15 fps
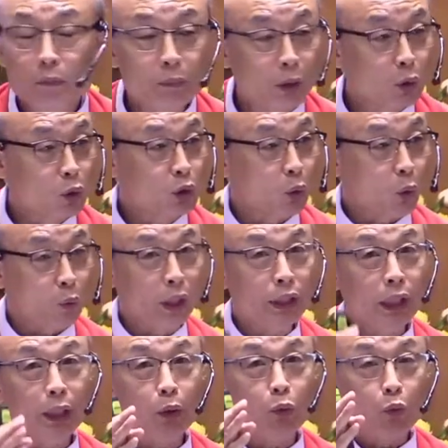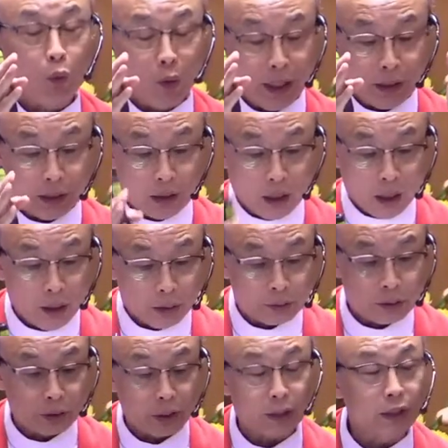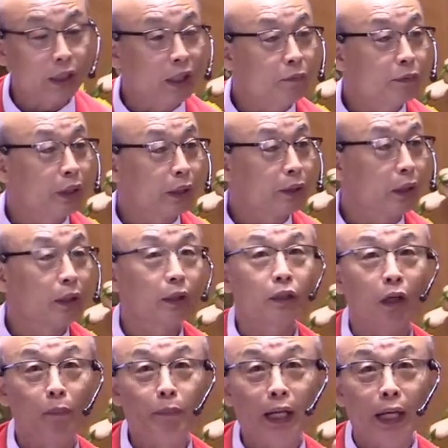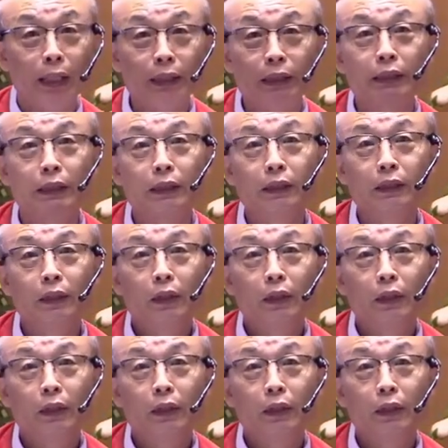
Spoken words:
Because already when God gave that command,